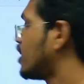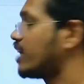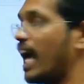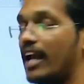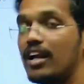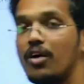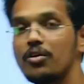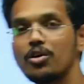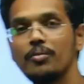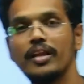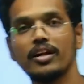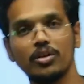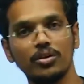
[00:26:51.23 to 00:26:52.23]
turn out to
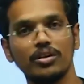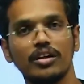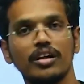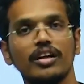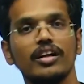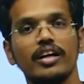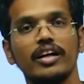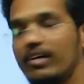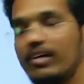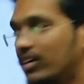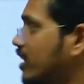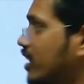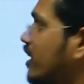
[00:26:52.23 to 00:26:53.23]
be a good? It
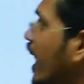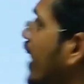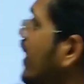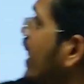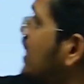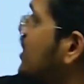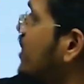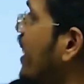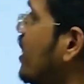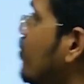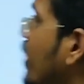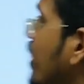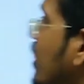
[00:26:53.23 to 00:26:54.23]
was a direct
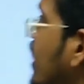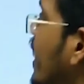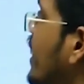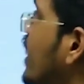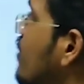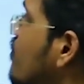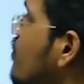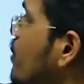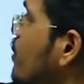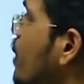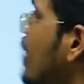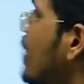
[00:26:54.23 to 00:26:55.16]
statement taken from the